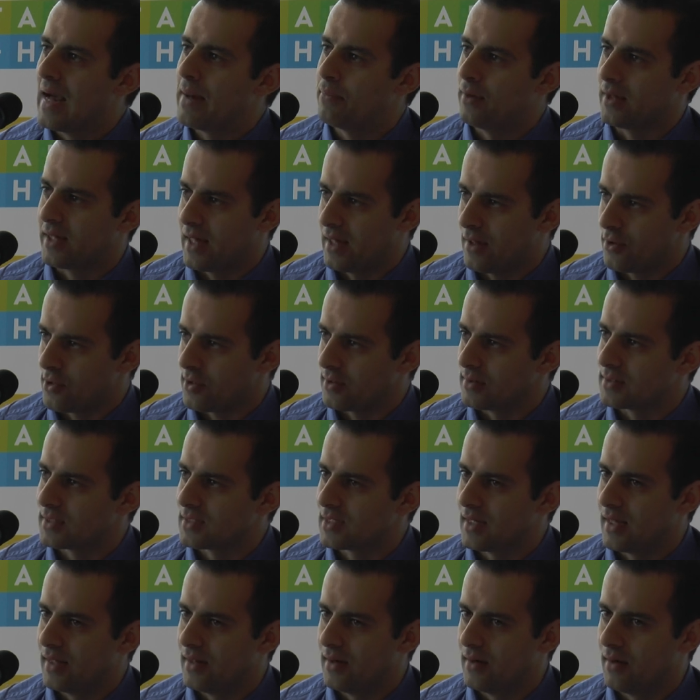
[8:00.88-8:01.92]

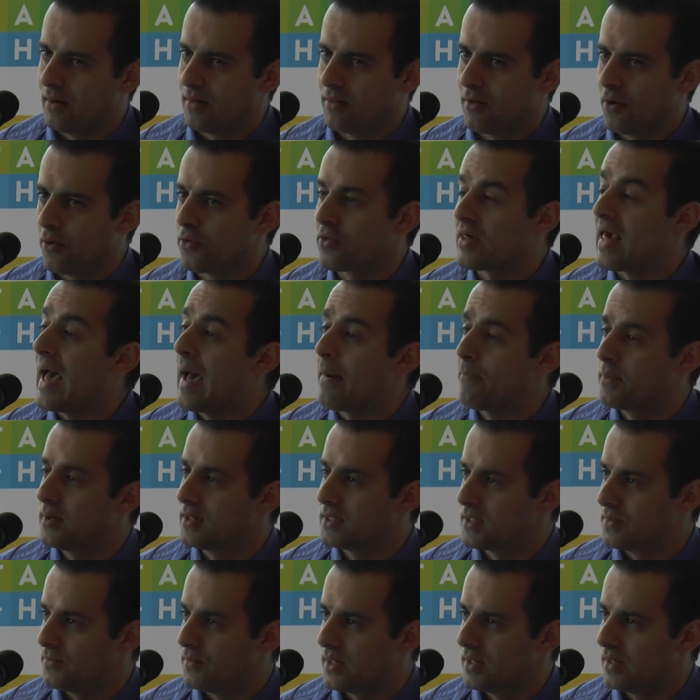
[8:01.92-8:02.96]
applications, and those
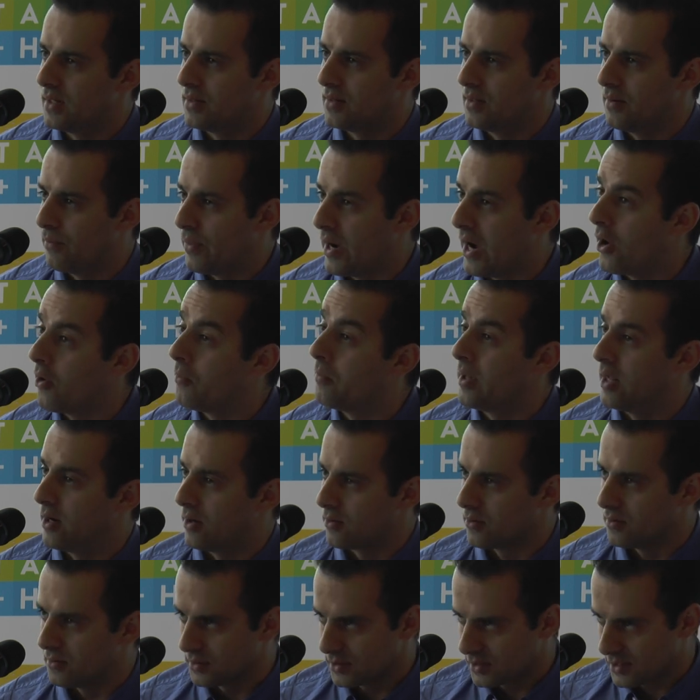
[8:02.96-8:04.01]
happened to be in the
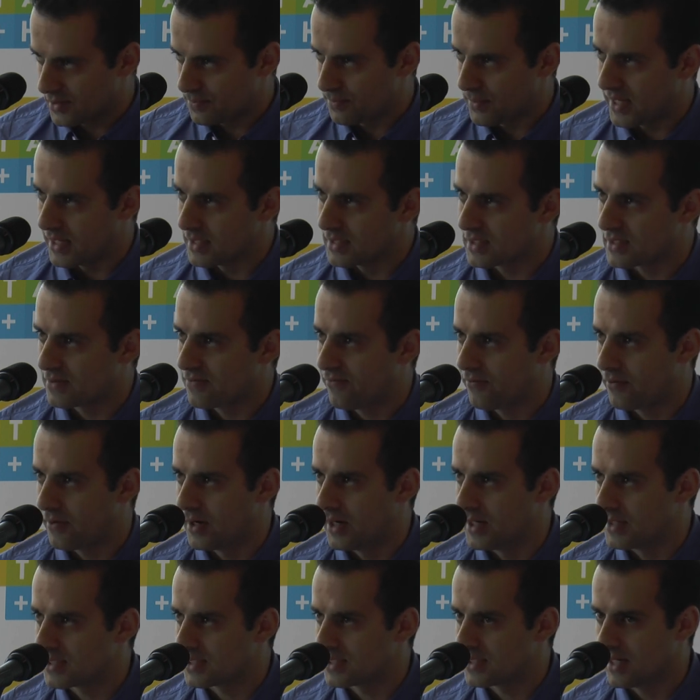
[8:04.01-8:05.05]
biomedical space for
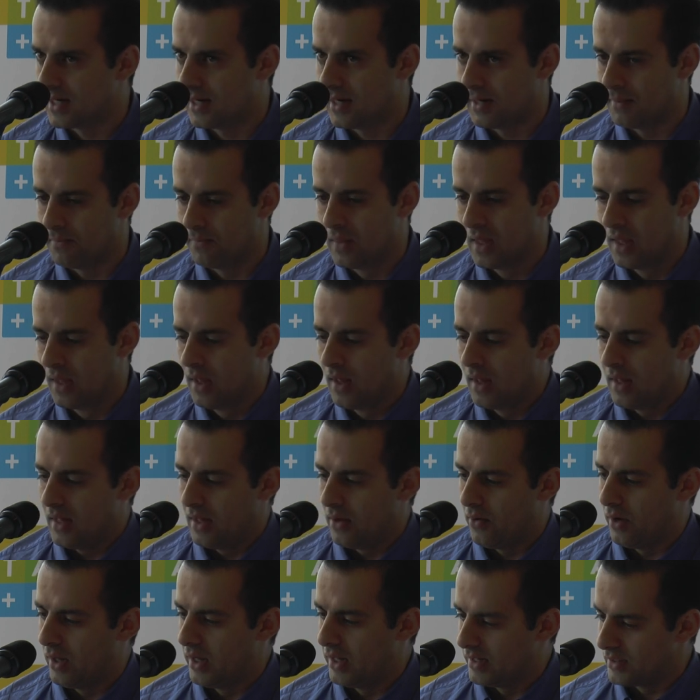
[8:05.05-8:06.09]
us.
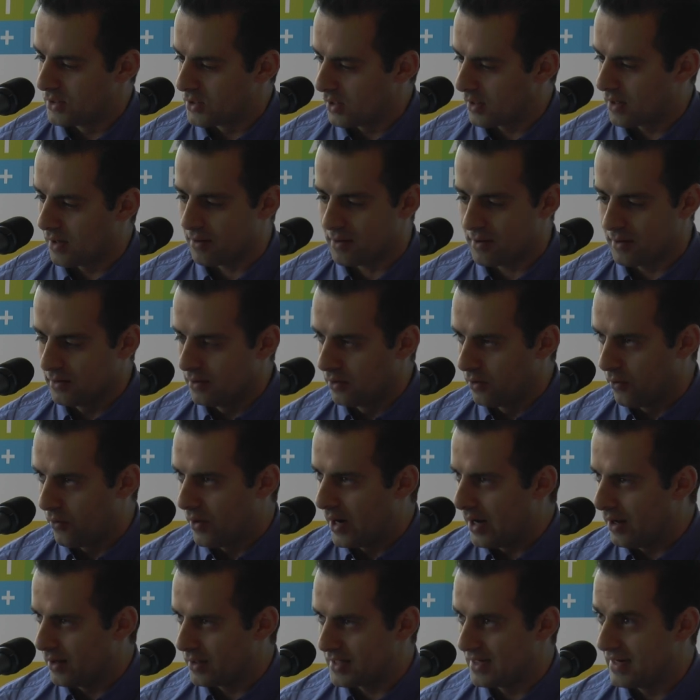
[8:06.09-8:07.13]
It took us a little
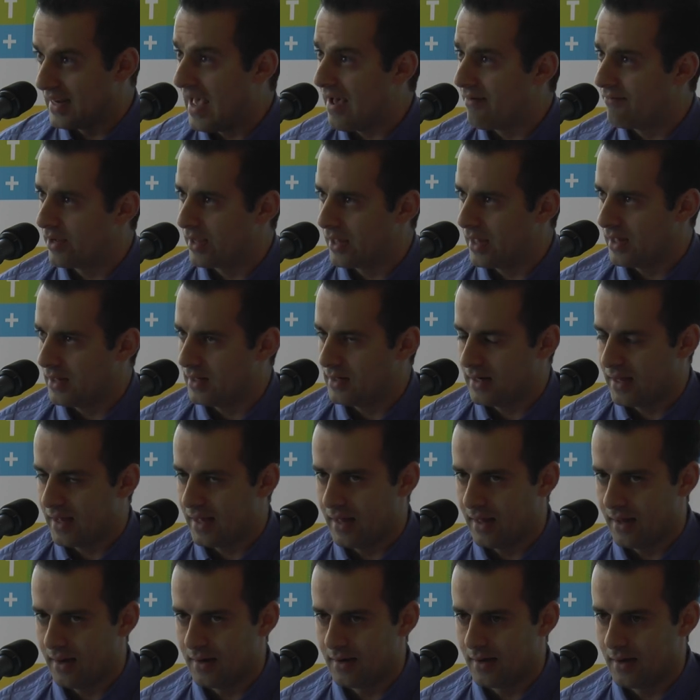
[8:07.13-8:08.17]
while to navigate,
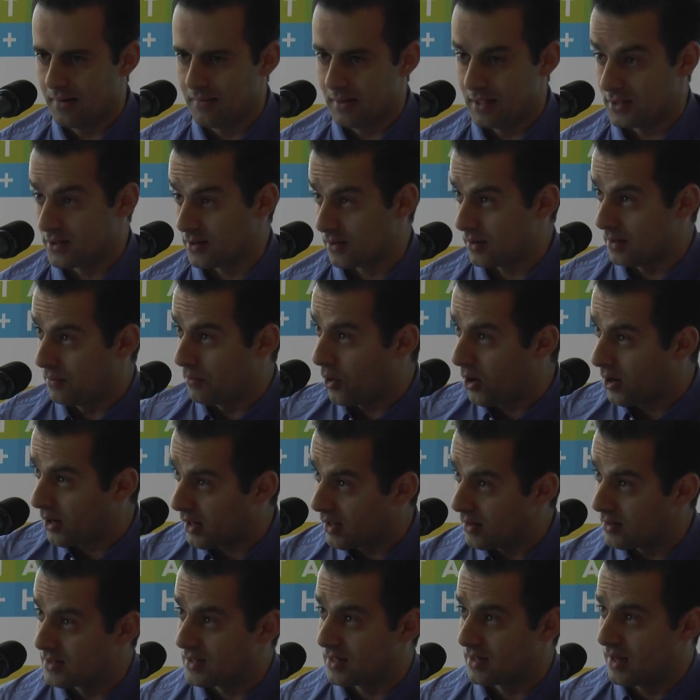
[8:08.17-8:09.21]
and it took the
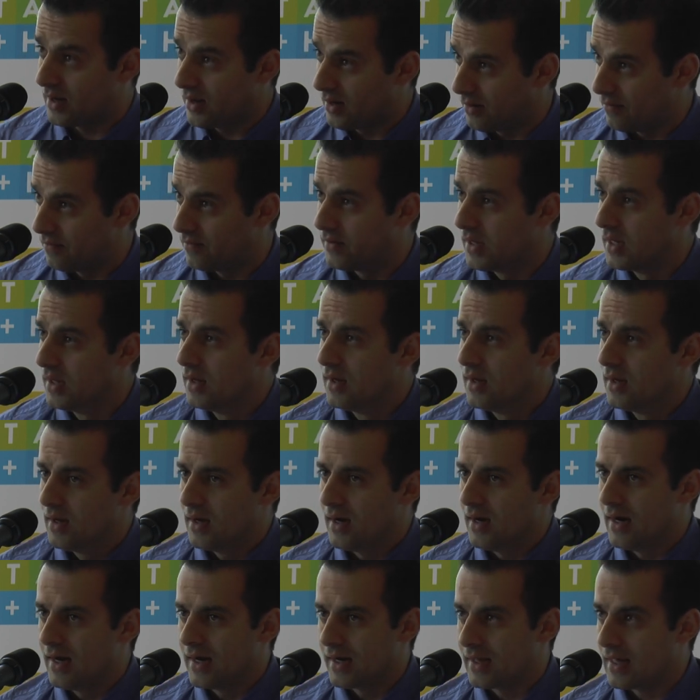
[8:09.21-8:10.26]
market to kind of
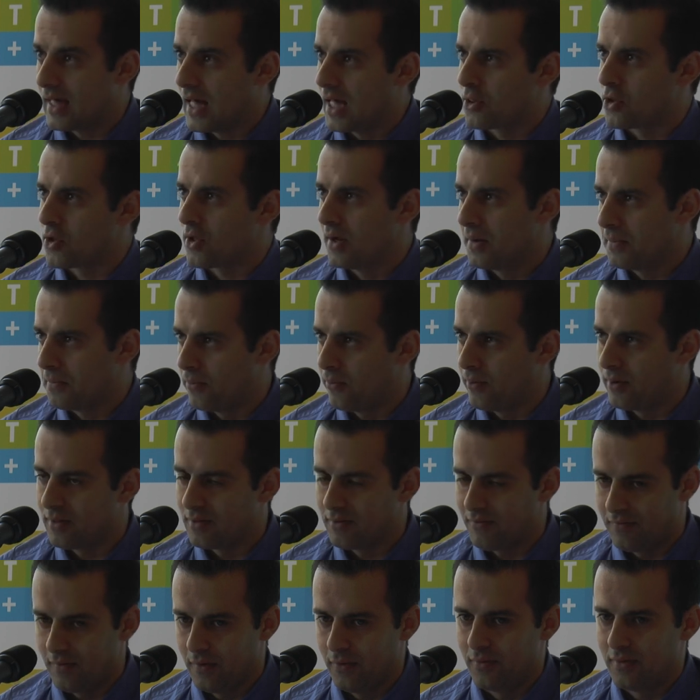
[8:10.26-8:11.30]
catch up with
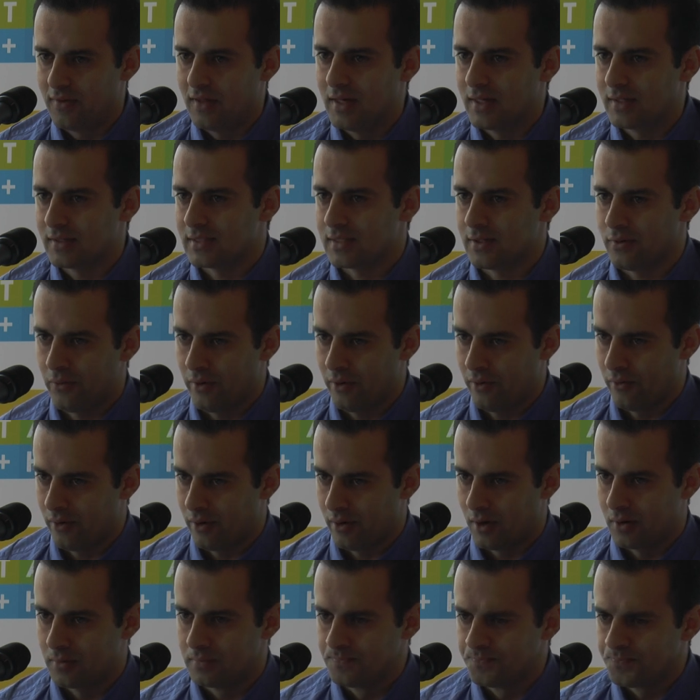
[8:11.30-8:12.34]
the few things that we
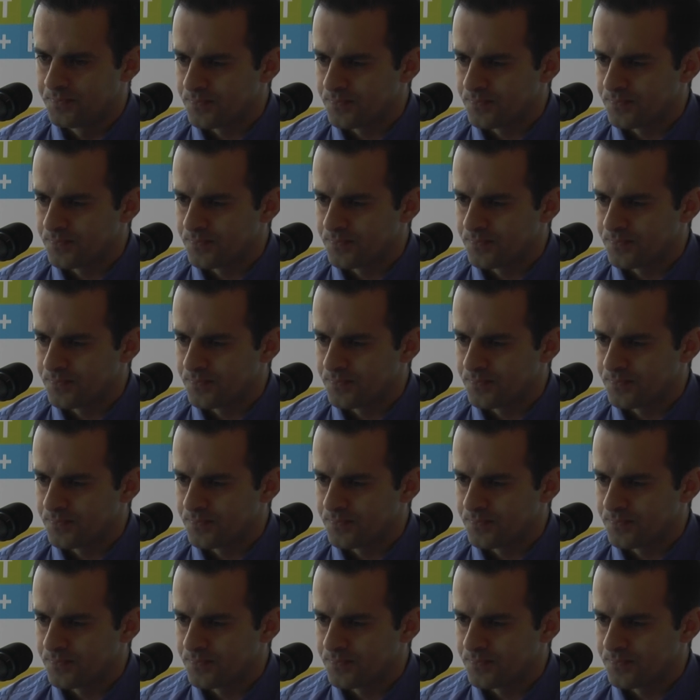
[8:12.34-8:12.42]
were